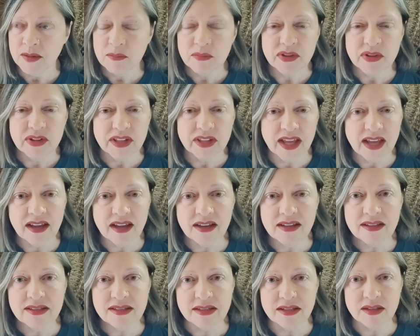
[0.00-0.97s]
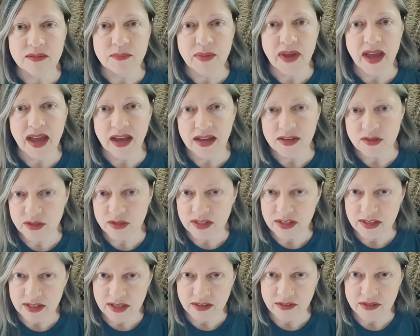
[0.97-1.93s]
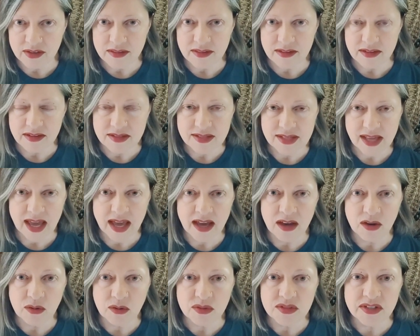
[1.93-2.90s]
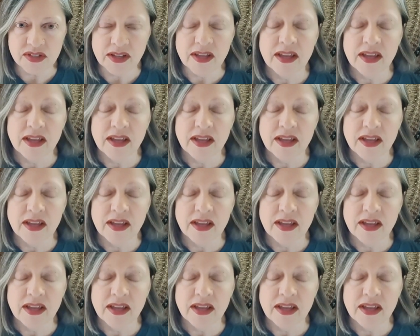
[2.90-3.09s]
plans and passion to carry things out.